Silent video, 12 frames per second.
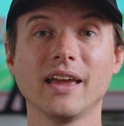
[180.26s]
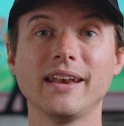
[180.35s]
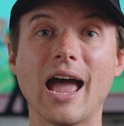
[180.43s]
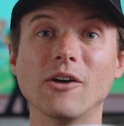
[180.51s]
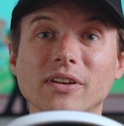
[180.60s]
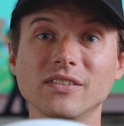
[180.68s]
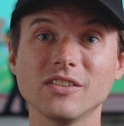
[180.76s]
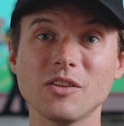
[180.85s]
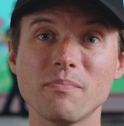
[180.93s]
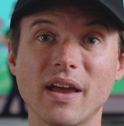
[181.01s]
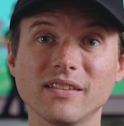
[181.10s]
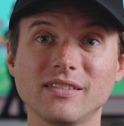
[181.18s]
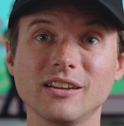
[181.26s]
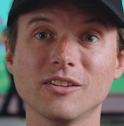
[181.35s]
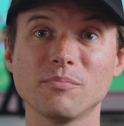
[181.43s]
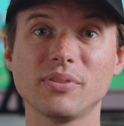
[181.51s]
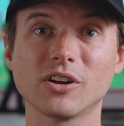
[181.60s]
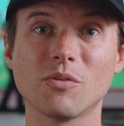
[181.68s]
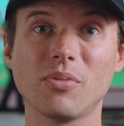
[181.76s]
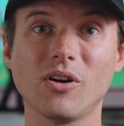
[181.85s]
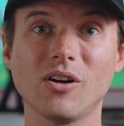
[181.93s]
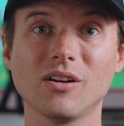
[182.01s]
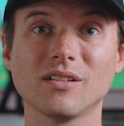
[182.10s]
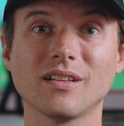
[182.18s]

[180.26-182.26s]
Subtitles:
Now, is it the best deal in pickleball?